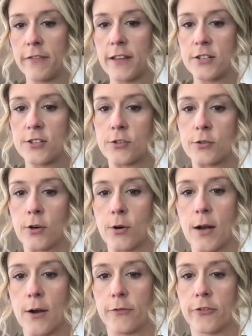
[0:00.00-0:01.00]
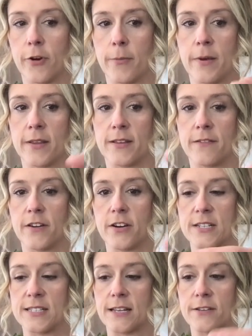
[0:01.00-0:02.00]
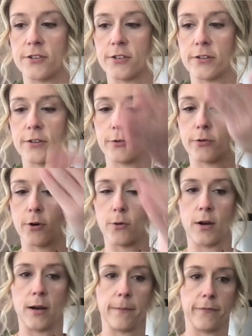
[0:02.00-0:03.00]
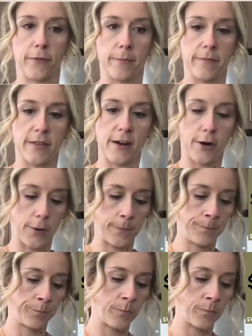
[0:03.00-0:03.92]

They just grow out from the very center and they'll grow up from there.